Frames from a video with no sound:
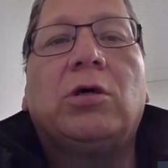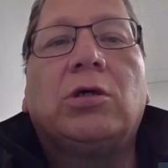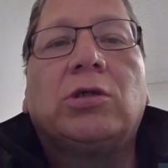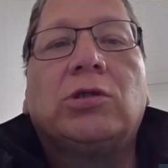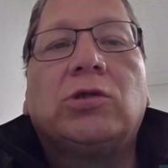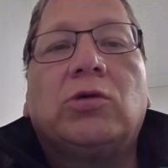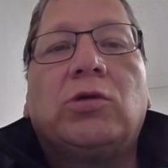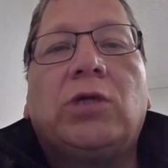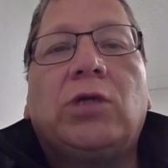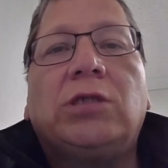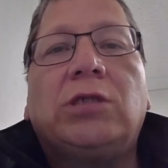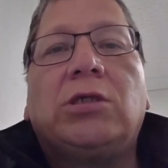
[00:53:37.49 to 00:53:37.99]

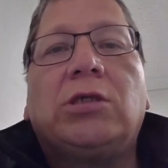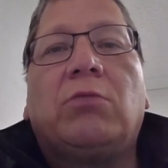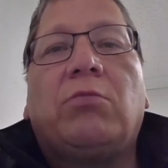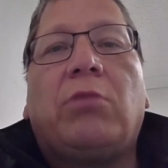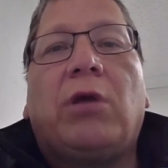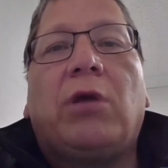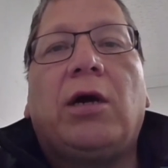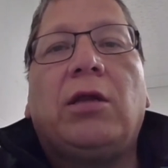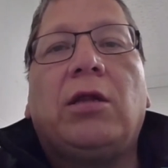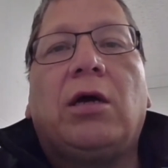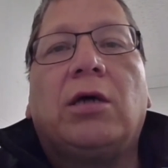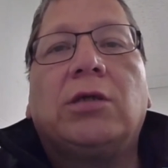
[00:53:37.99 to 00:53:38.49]
So these are
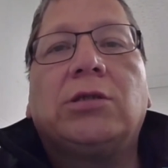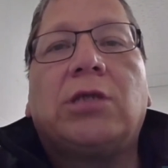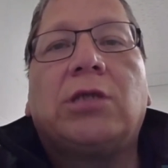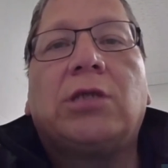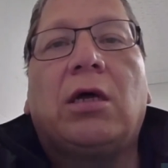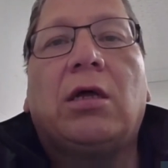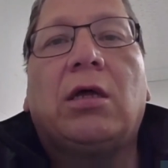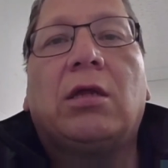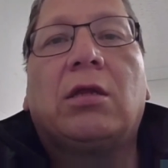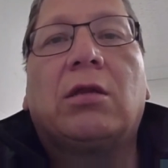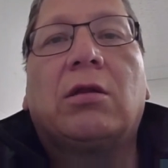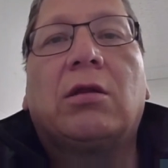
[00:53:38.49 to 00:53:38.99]
bylaws
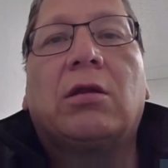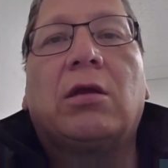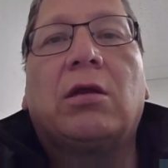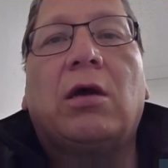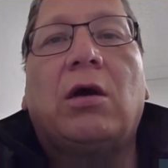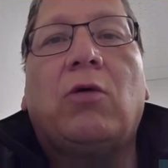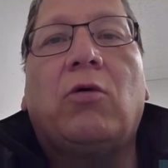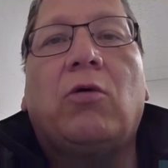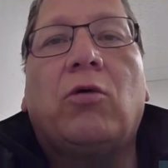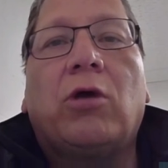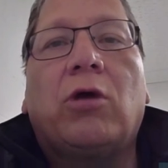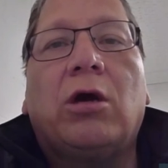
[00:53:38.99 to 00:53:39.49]
that
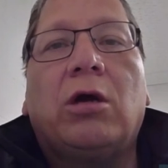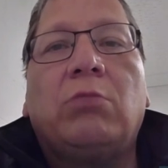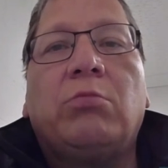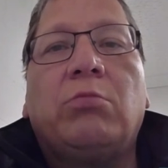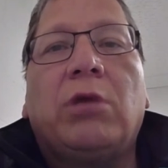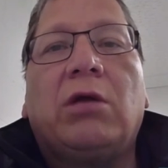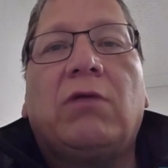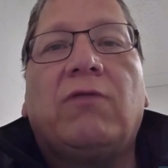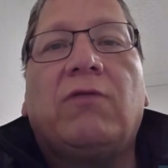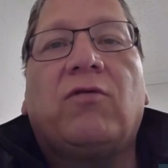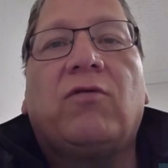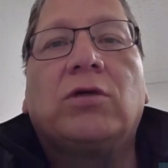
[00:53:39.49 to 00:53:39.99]
couldn't
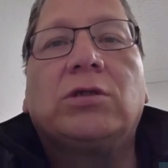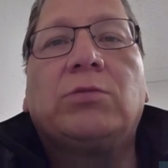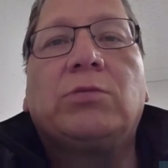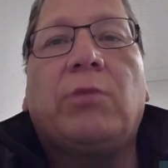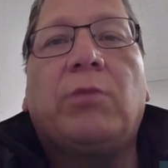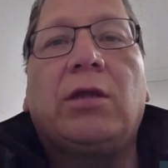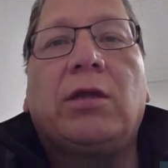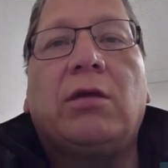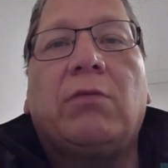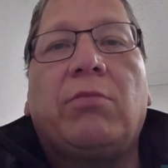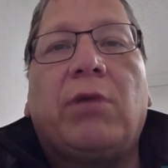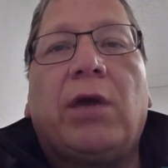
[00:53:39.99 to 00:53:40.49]
be enforced
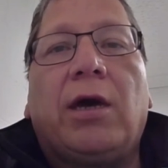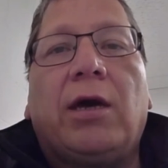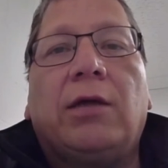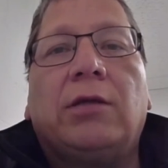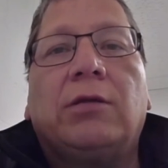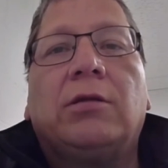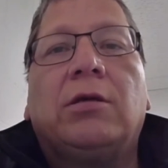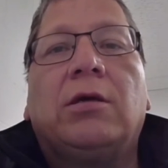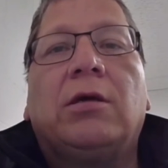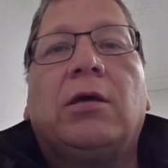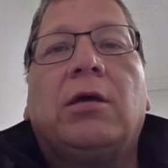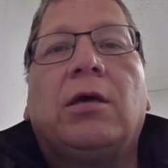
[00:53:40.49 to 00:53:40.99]
by the
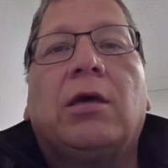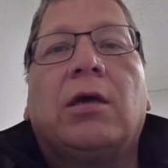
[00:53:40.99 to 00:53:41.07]
band,